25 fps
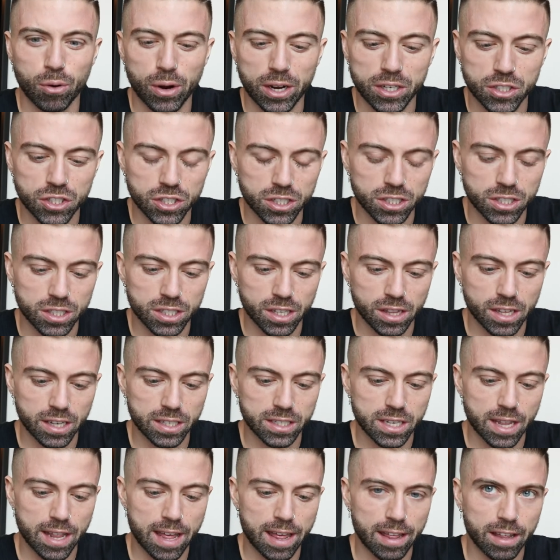questions and
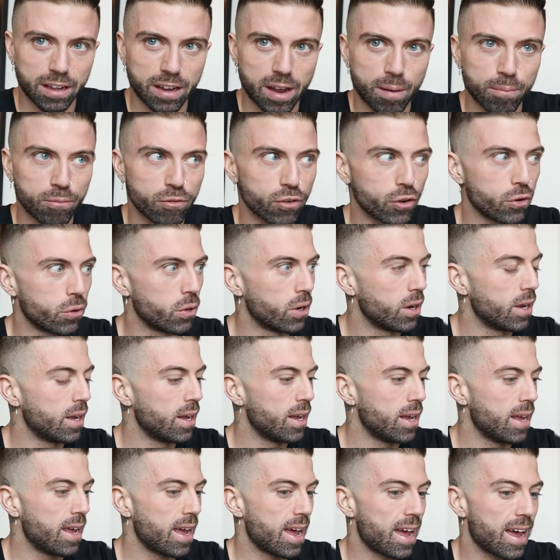things like that that come through.
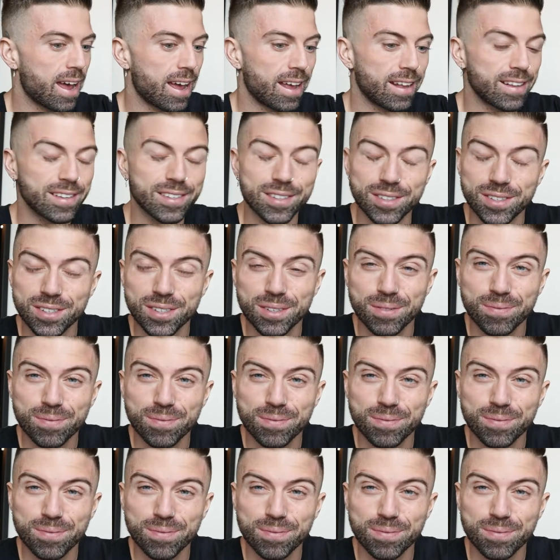And